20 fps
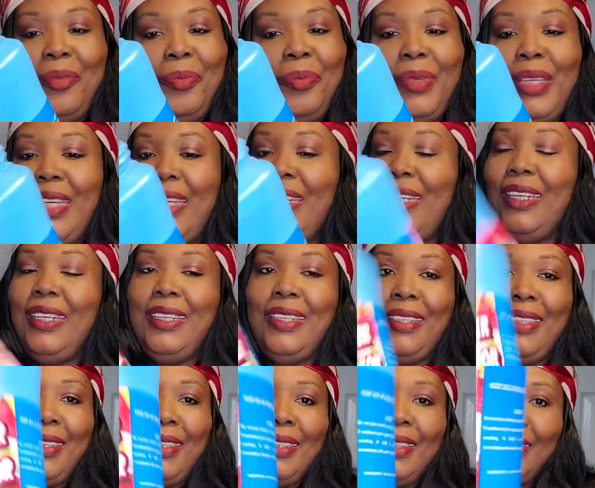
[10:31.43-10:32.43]

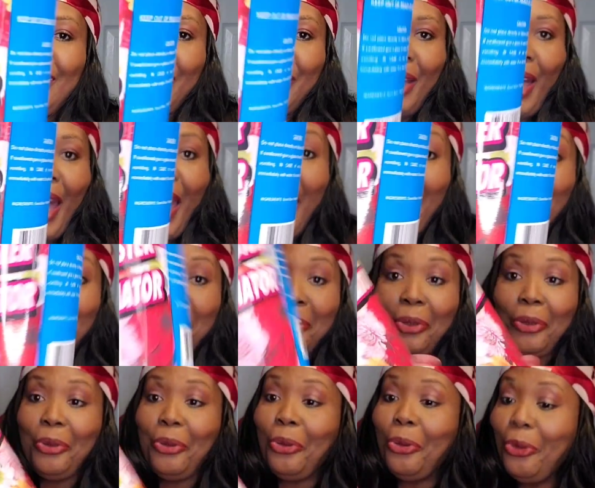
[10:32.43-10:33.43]
Man, I don't
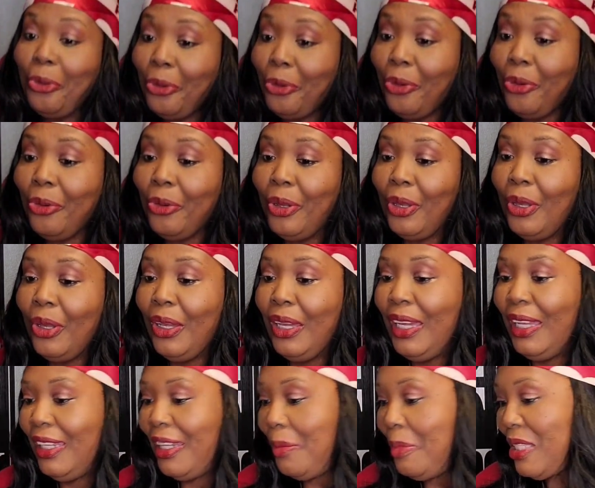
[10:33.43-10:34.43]
know who.
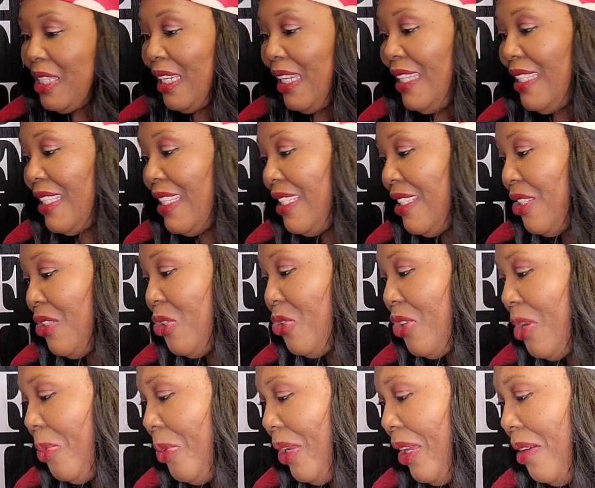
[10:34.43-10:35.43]
Let me see. Is this
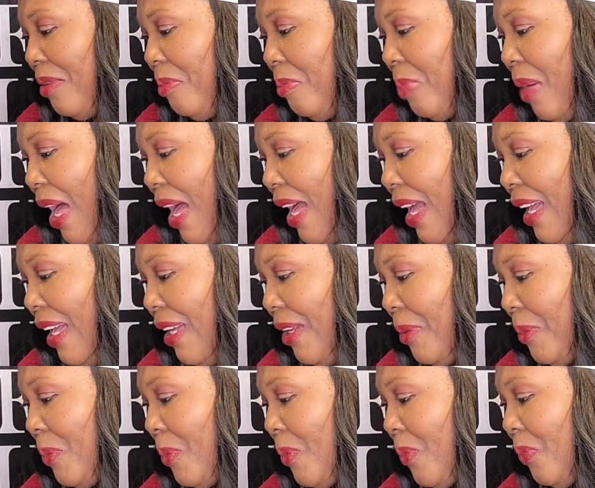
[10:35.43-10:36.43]
distributed by?
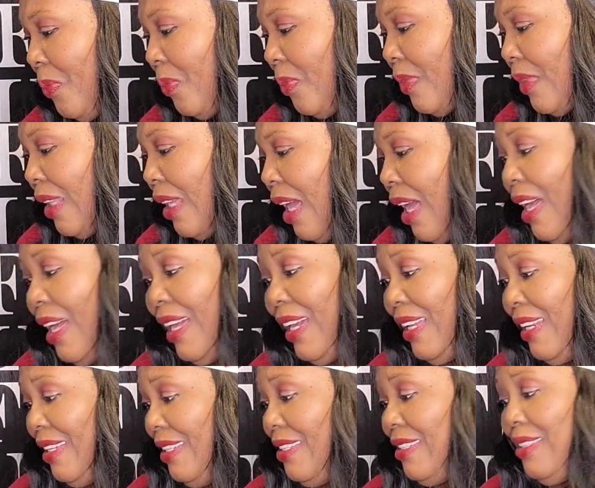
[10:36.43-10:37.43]

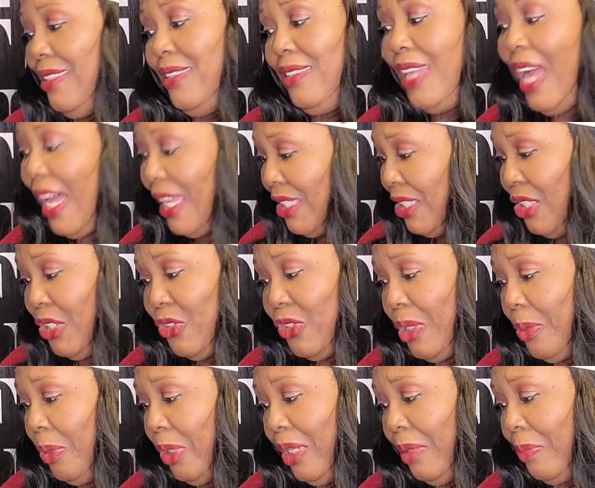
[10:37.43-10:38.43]
It is not
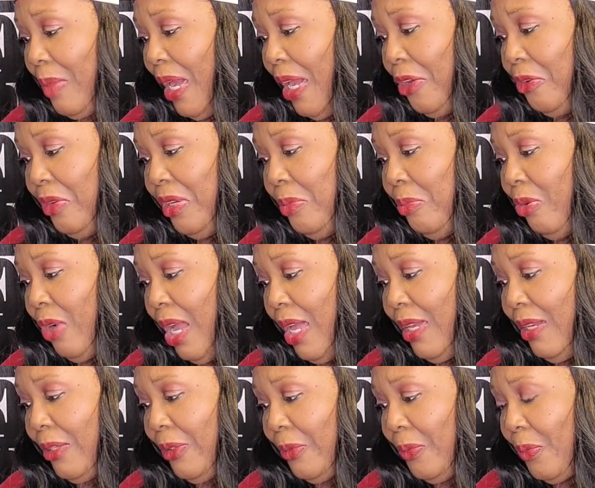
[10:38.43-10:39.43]
distributed by
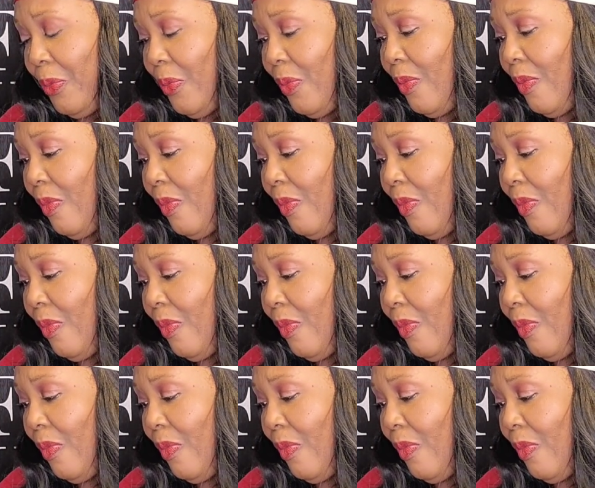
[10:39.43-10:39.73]
Greenbrier.